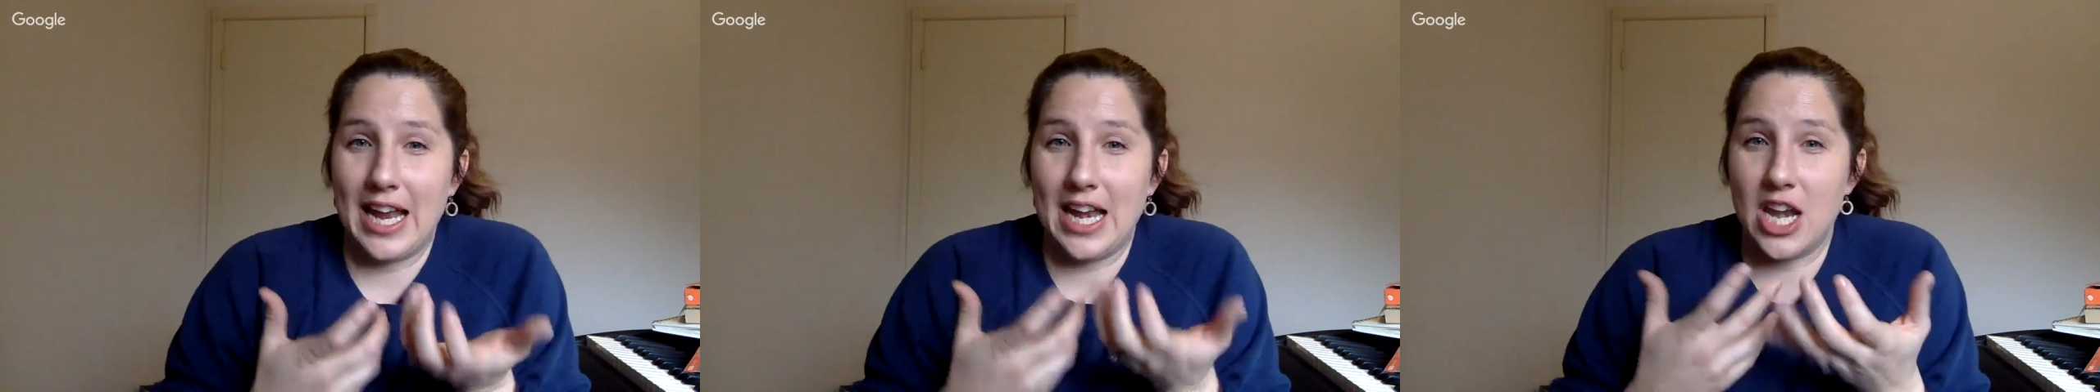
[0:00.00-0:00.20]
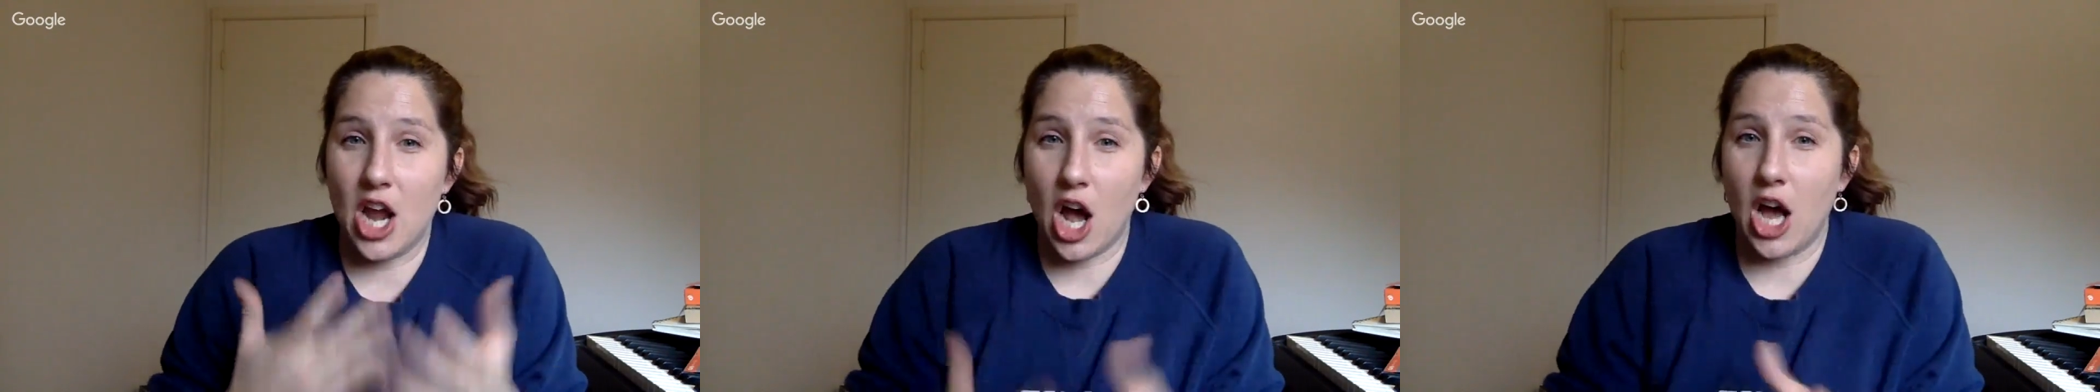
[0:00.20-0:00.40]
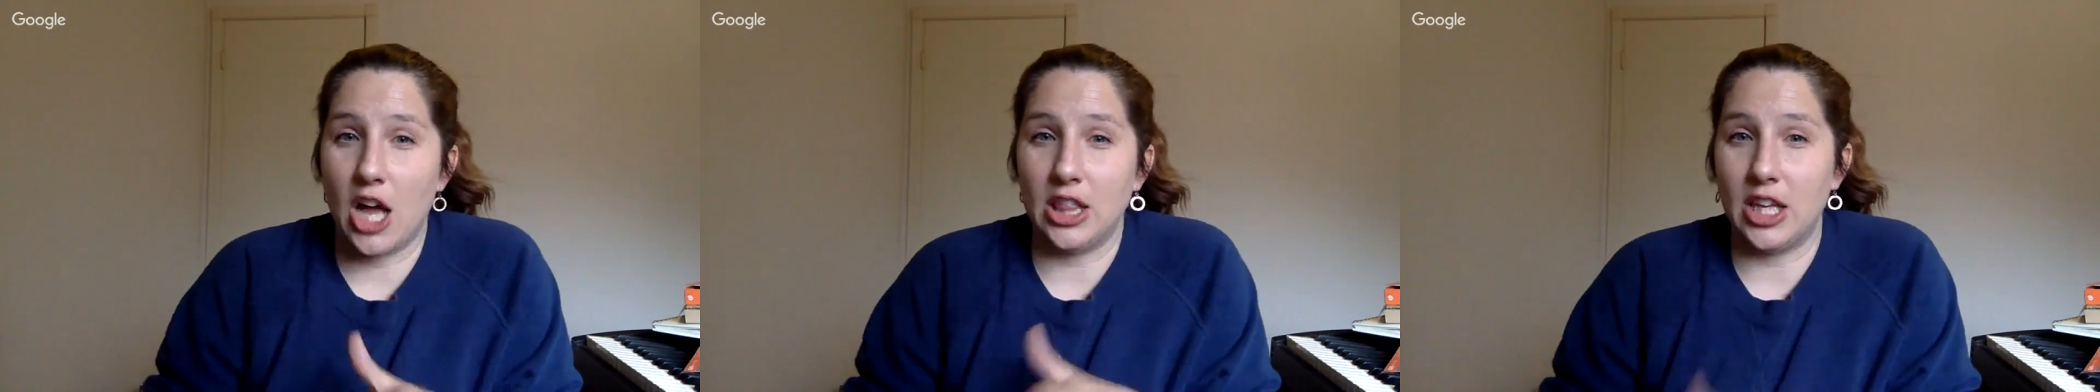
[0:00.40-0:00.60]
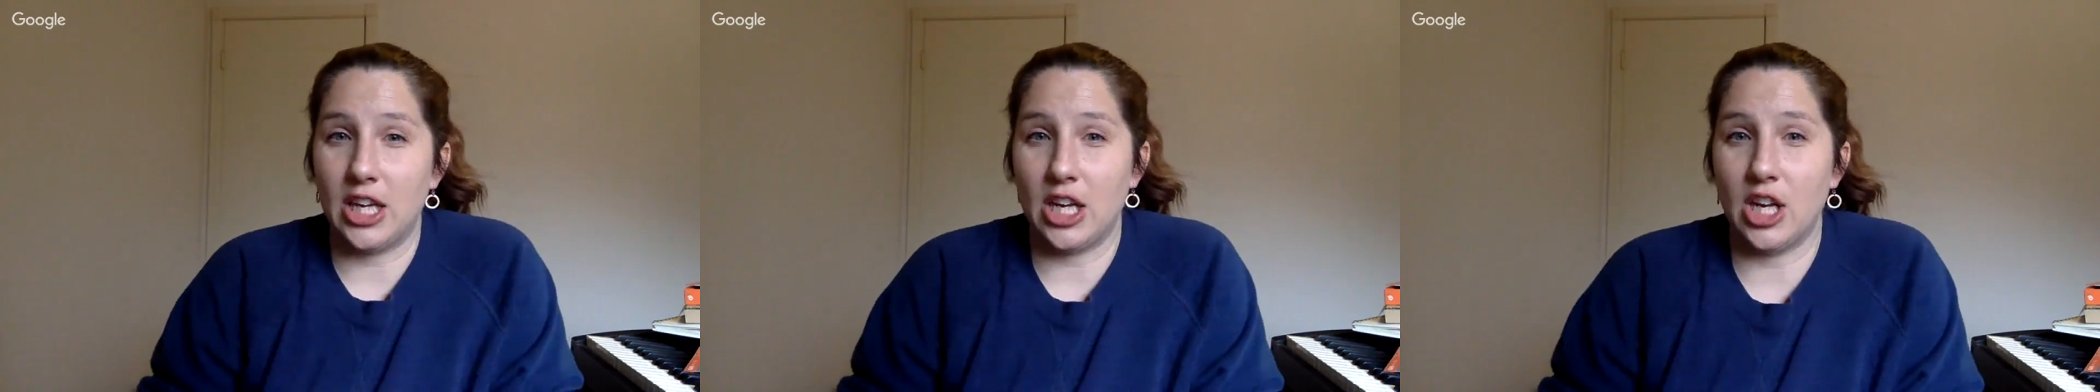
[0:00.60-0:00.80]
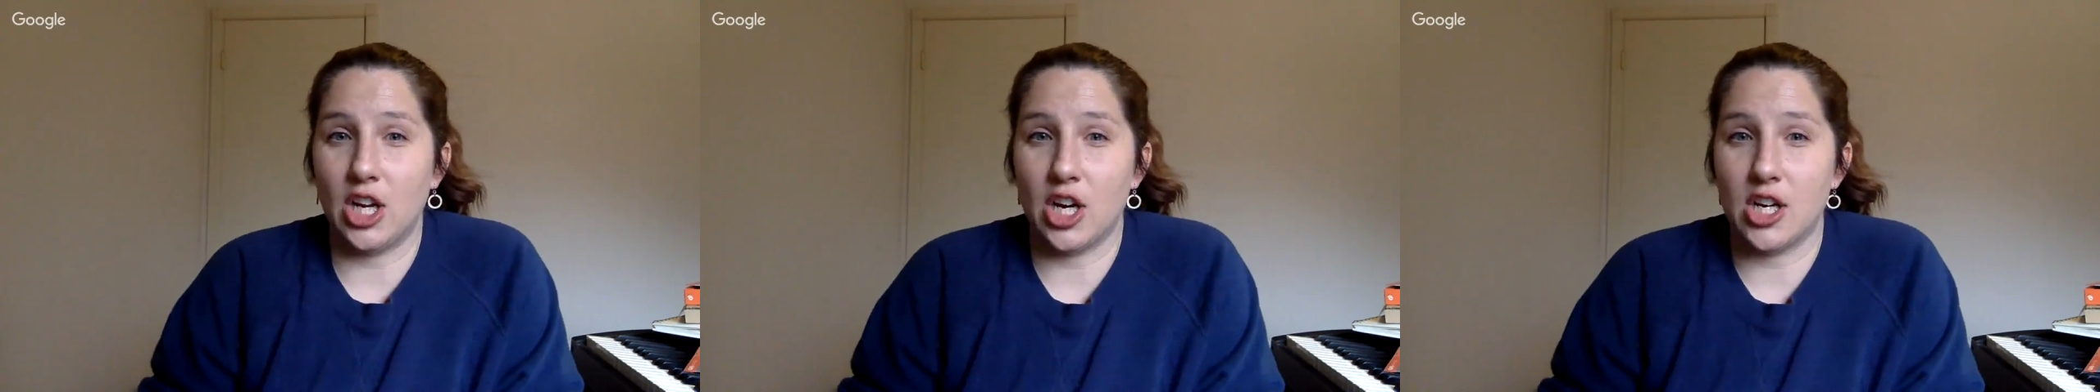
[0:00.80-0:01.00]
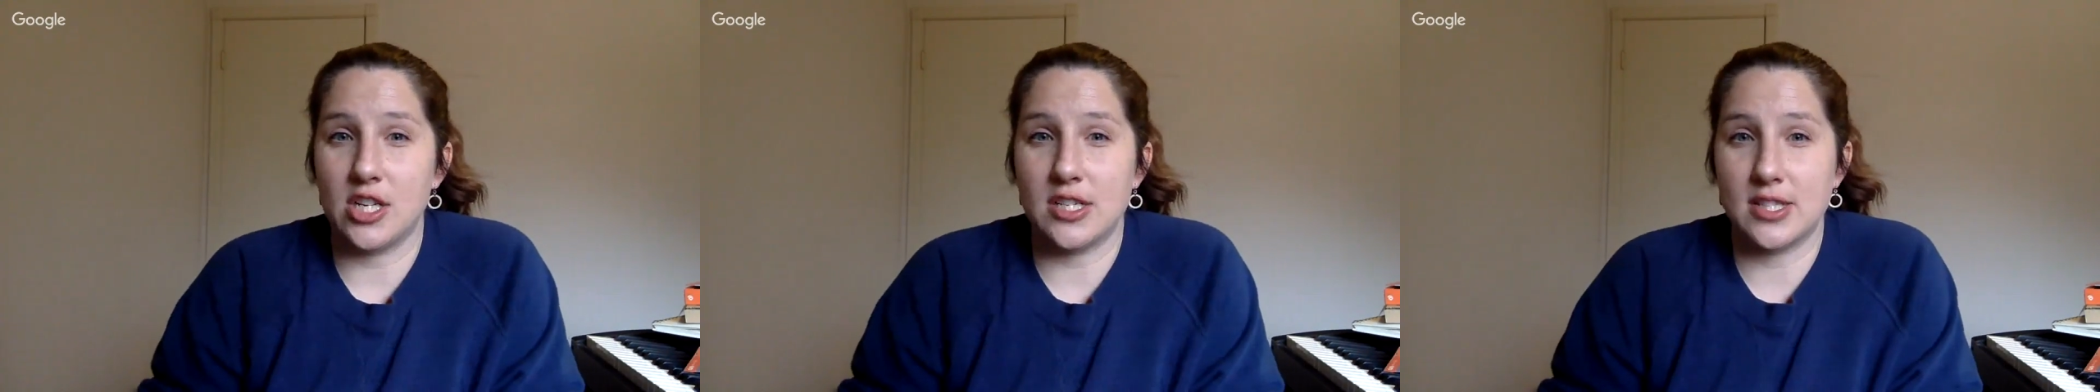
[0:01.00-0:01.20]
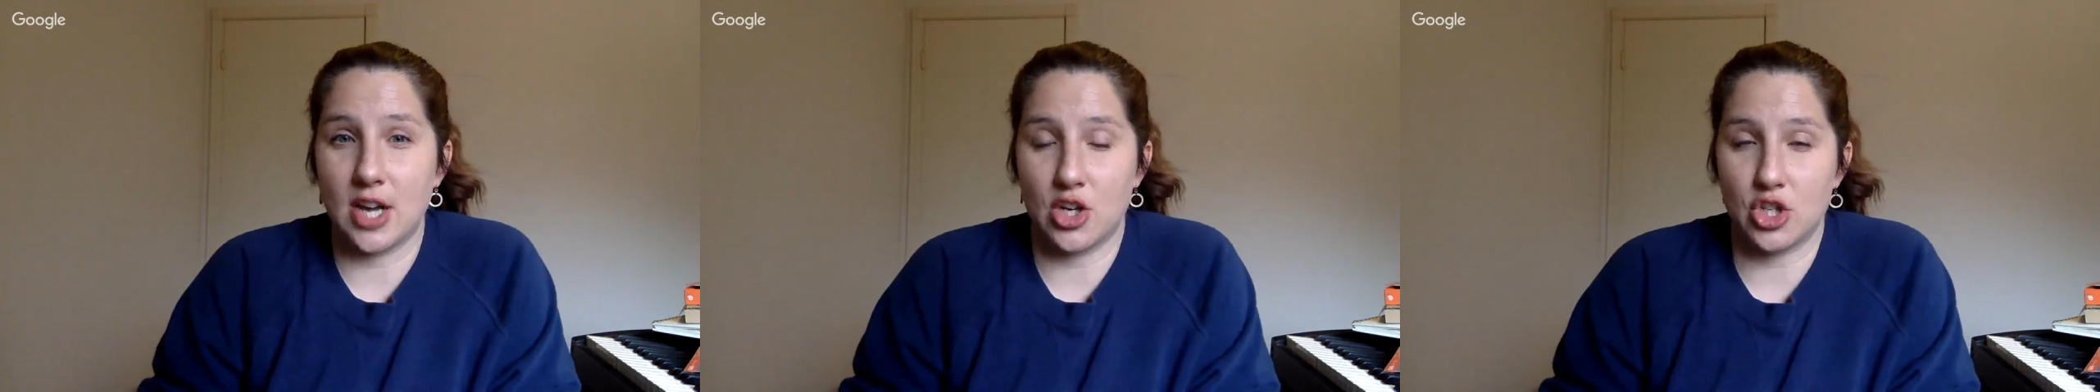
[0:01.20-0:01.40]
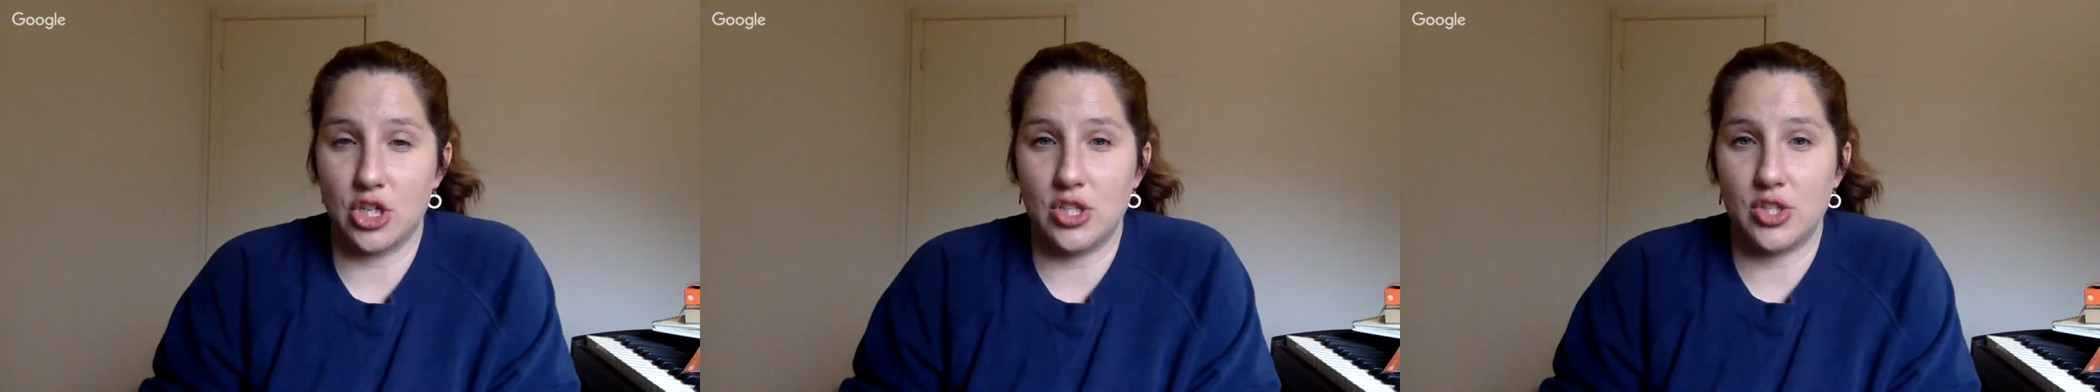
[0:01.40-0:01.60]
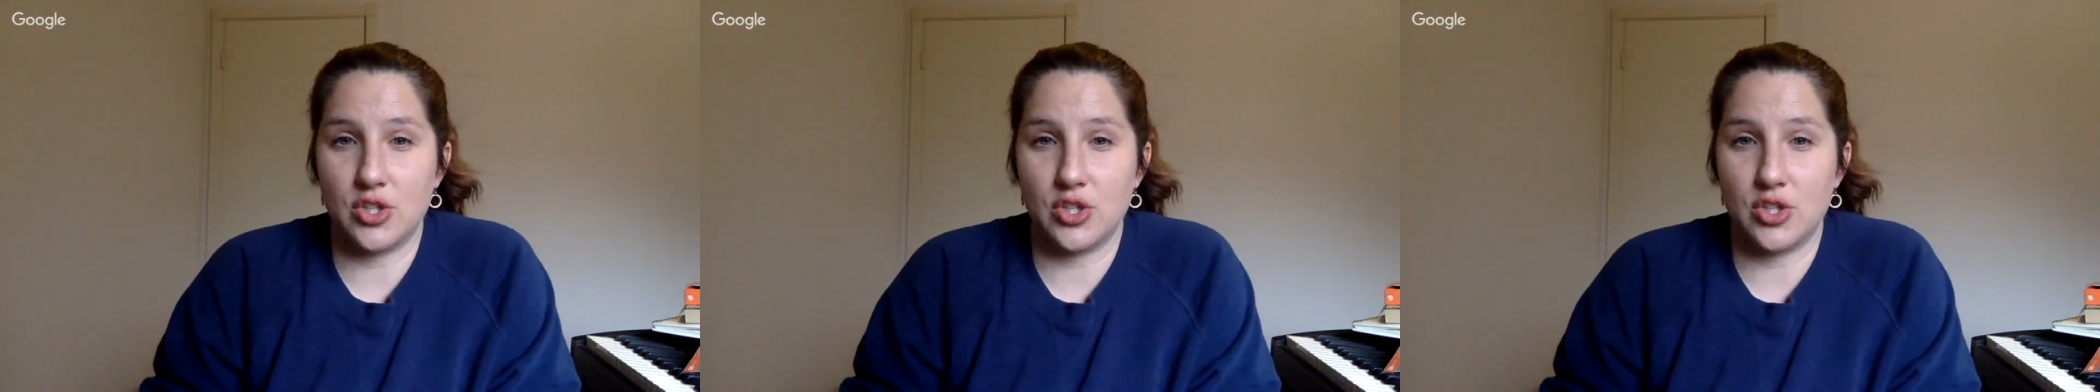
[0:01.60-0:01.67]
a non-linear discussion.